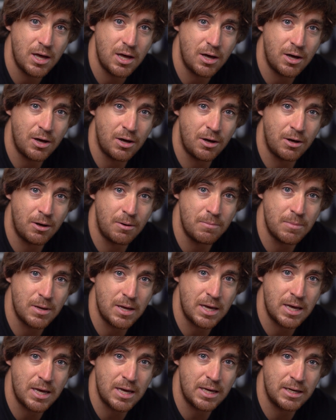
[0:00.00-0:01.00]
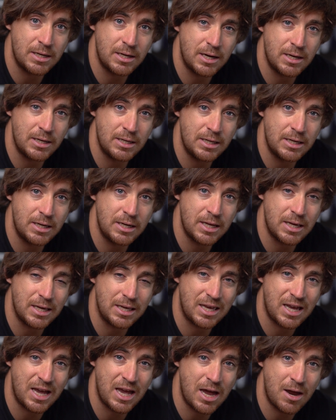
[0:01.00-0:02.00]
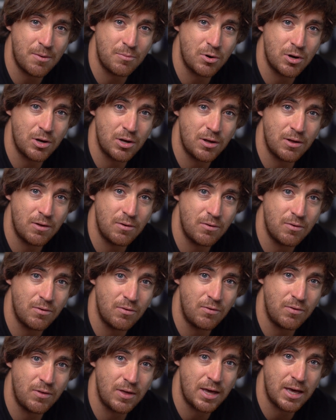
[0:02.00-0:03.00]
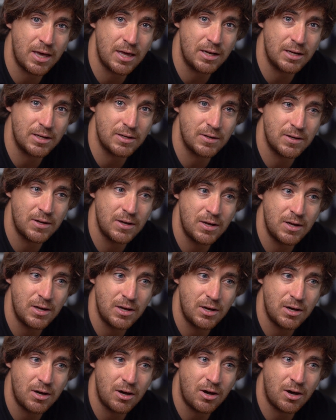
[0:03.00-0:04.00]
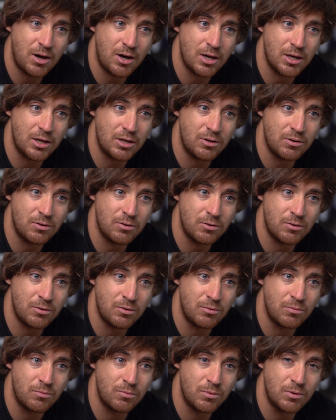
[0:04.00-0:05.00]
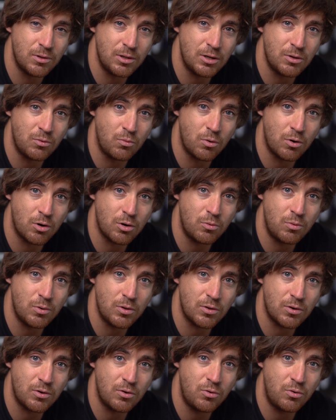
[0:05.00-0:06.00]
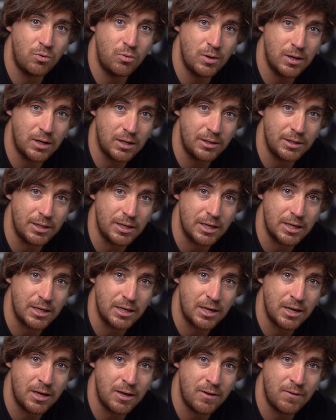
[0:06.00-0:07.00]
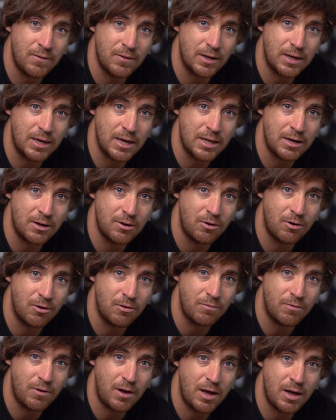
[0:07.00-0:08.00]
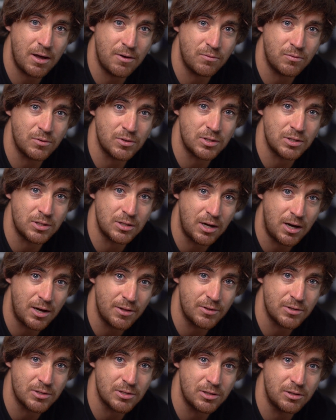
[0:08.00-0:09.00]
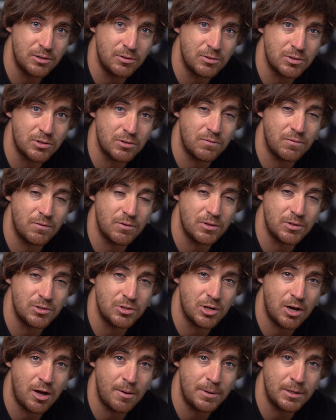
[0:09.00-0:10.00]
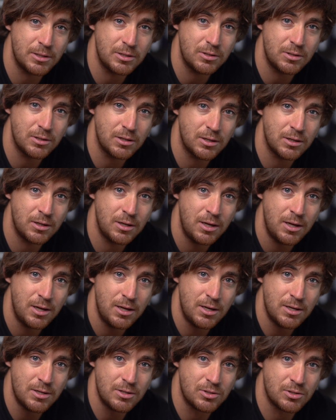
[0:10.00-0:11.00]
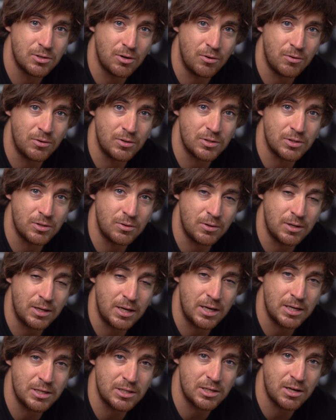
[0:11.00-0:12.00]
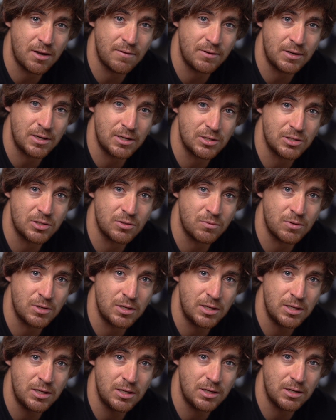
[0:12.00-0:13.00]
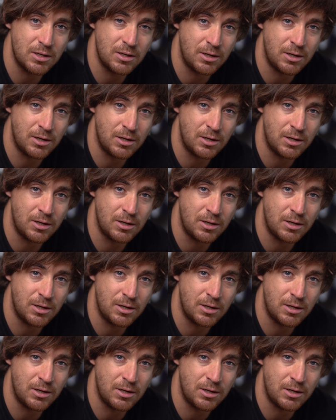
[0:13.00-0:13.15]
and I needed a camera that I could really work with quickly, and the Canon R5 was not the solution for the job I took. So the Sony A7S III,